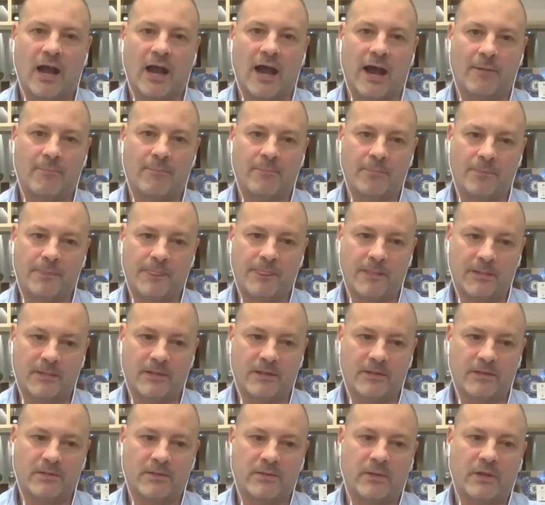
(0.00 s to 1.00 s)
Um,
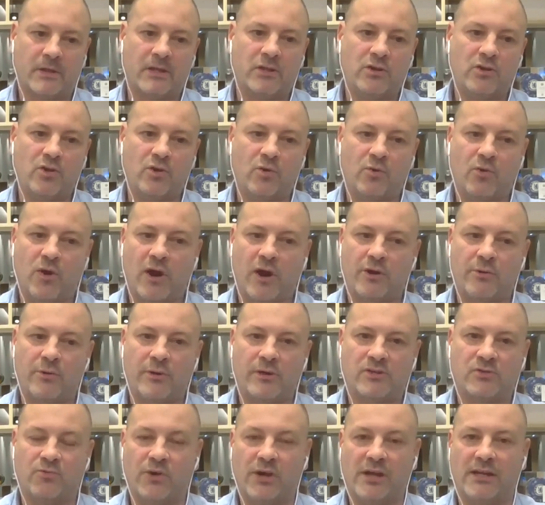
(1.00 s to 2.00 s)
the euro
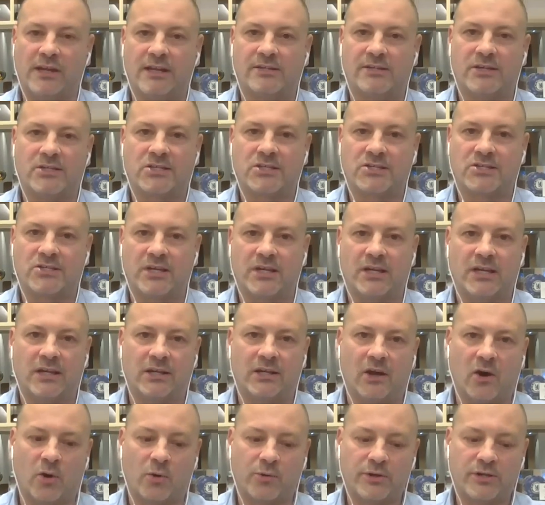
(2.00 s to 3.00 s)
is really just sitting
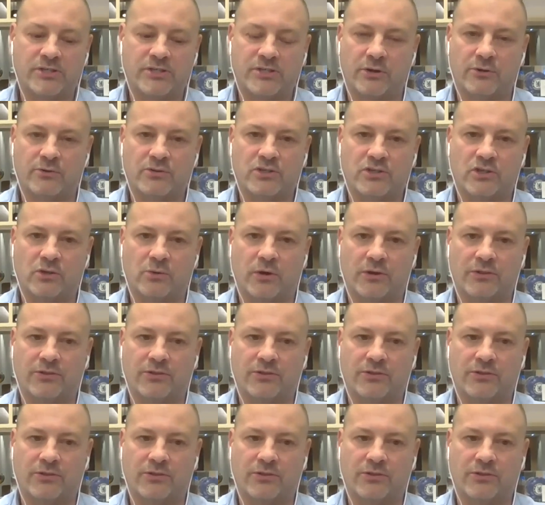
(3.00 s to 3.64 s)
in a holding zone too.